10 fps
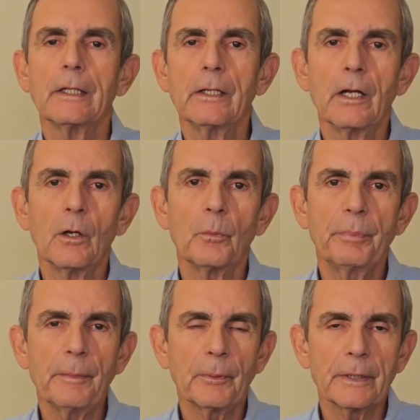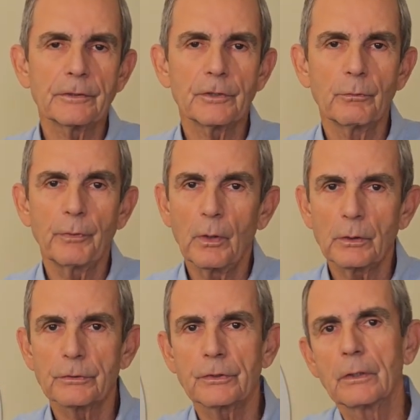You know, people get so
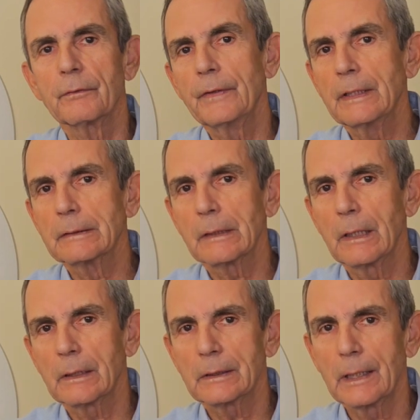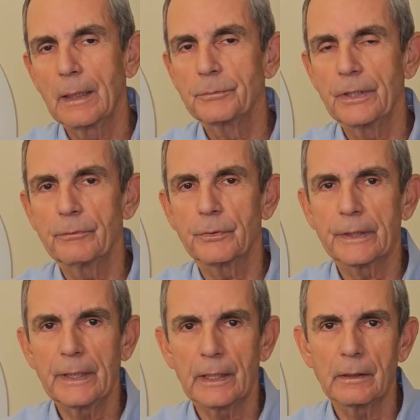focused on things a lot of times they
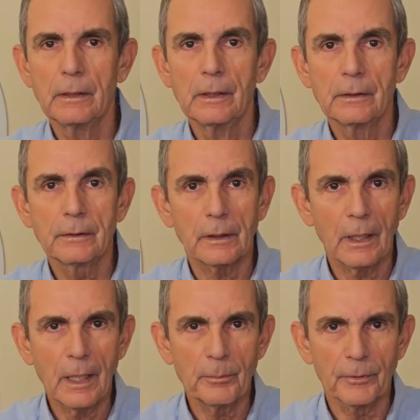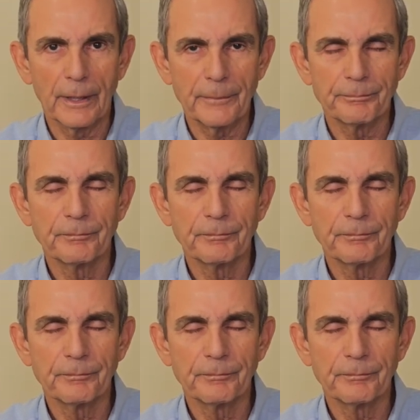forget to collaborate.